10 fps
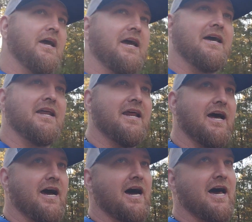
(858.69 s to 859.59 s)
And
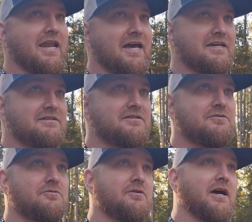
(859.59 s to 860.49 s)
I like
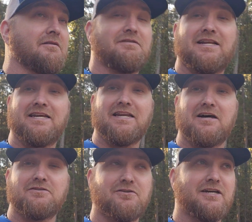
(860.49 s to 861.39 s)
to have clean
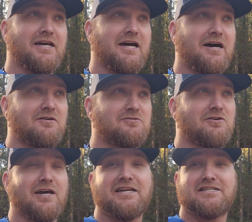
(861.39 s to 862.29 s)
laundry, and I also
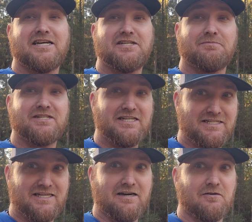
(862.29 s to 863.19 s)
like to change my
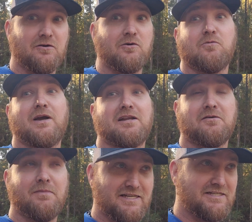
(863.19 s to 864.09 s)
sheets out on a regular
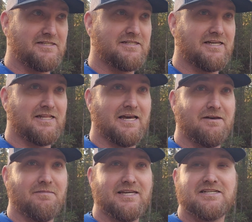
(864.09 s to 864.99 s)
basis, and
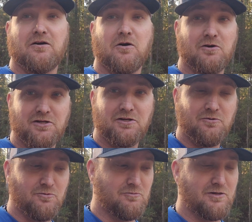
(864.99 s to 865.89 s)
that makes it hard to
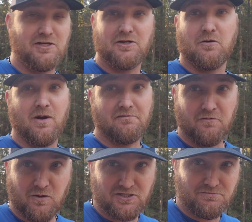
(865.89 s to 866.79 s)
do when you don't have a
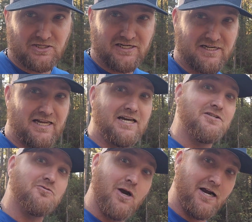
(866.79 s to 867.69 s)
washing machine
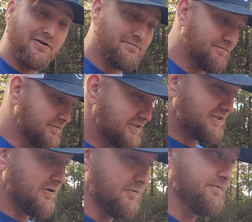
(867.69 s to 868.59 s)
and dryer.
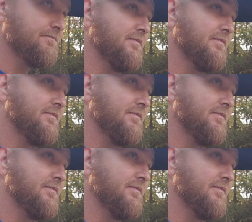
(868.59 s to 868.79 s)
So